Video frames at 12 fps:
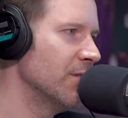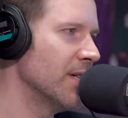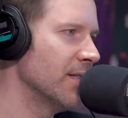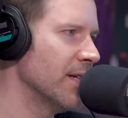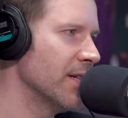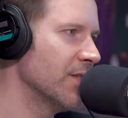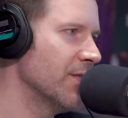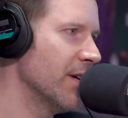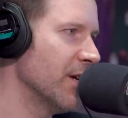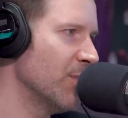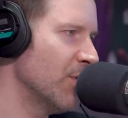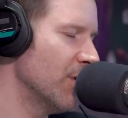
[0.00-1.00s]
and I think it's
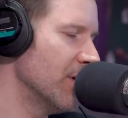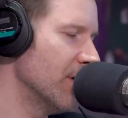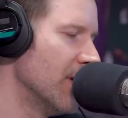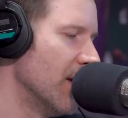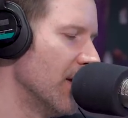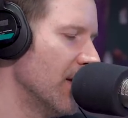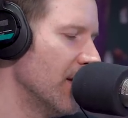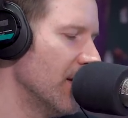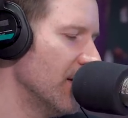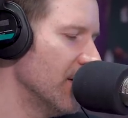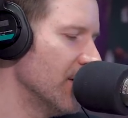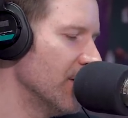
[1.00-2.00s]
very important
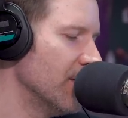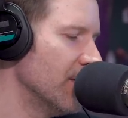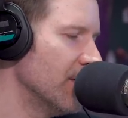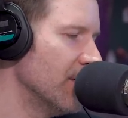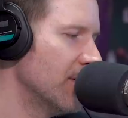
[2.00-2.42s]
you know,